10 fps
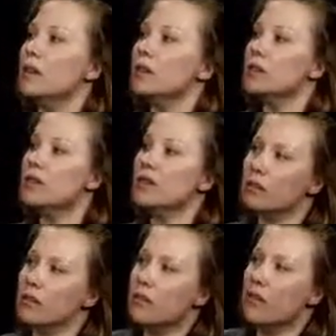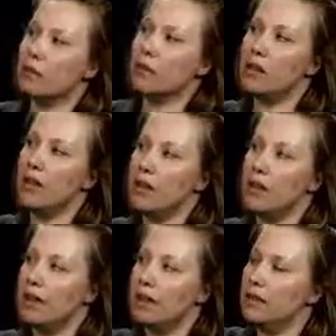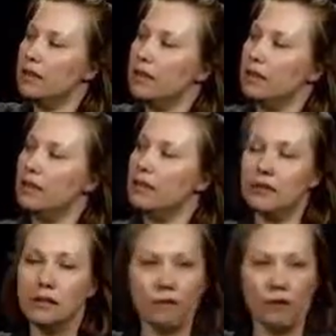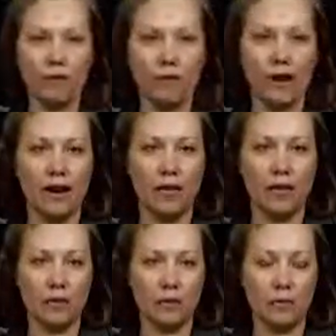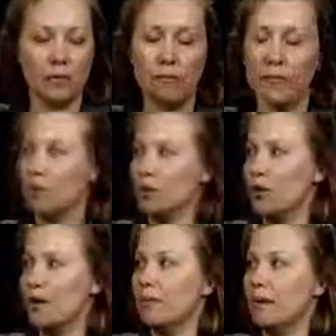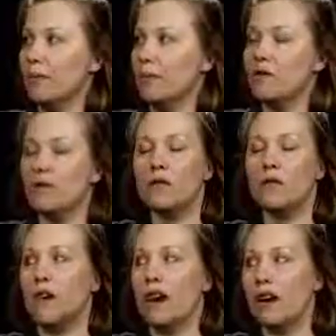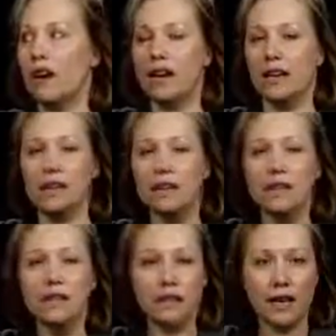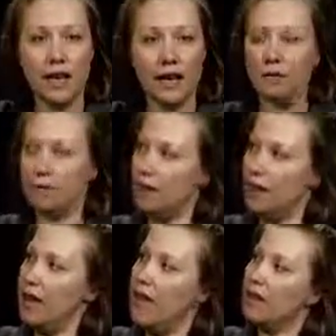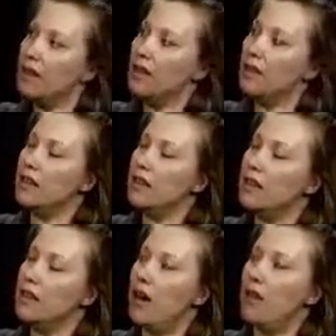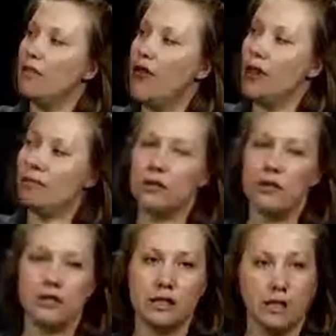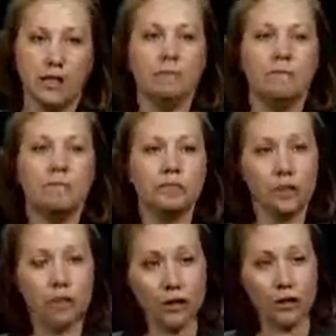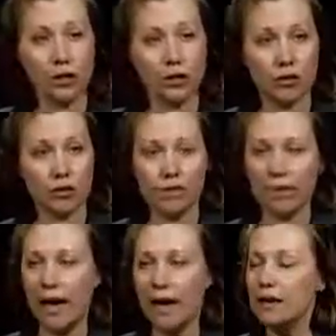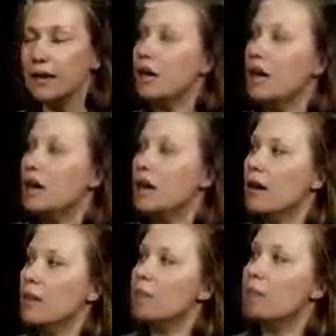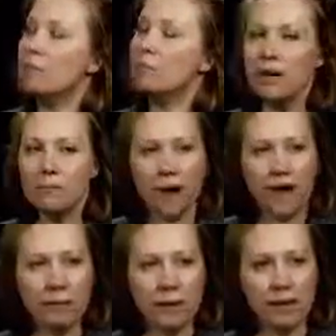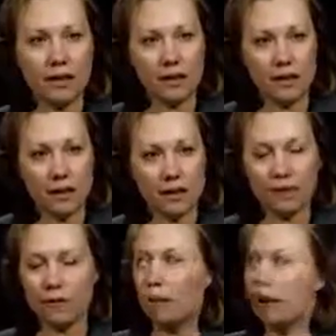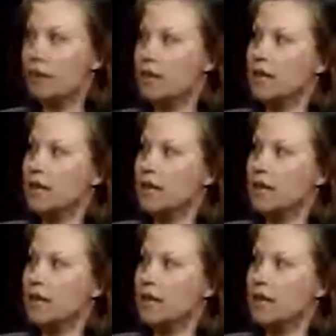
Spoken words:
Certainly we could plug in for the temperature we measured for the Fahrenheit, the F, and then solve that for C. We could certainly do that. But it might be easier for us